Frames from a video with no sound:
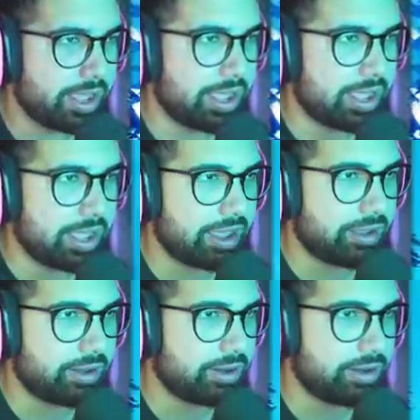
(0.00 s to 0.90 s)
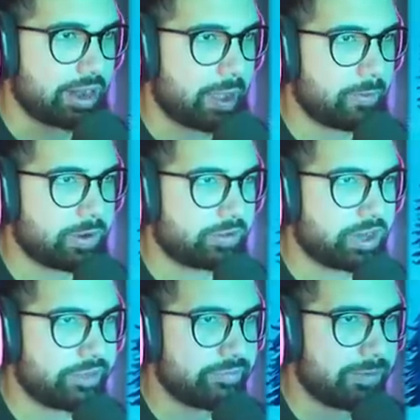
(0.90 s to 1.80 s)
uh-uh. Now it
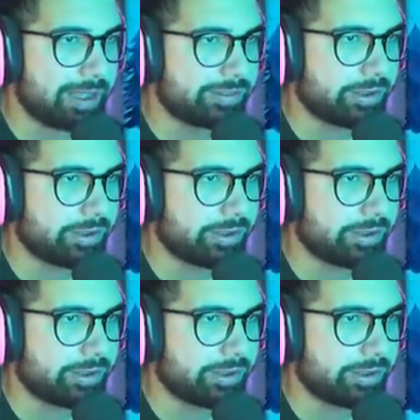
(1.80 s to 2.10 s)
doesn't even matter.